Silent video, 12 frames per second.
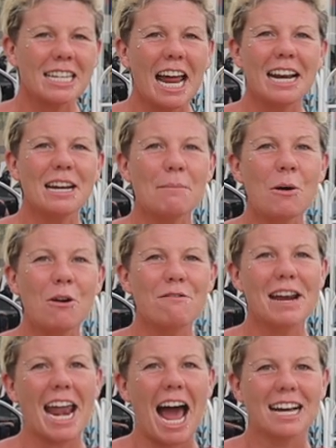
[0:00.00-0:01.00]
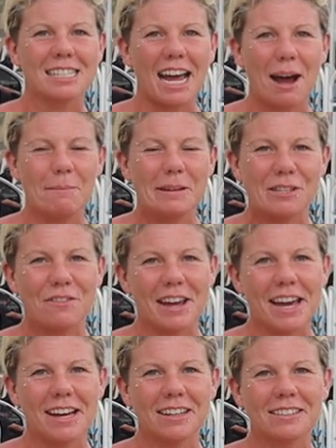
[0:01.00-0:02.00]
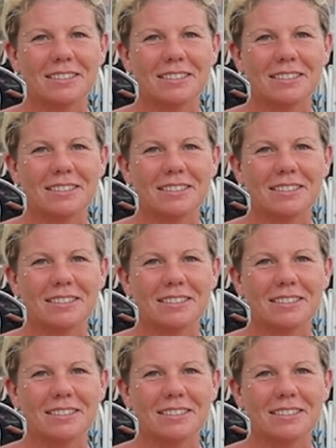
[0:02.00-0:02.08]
a slightly more relaxed atmosphere.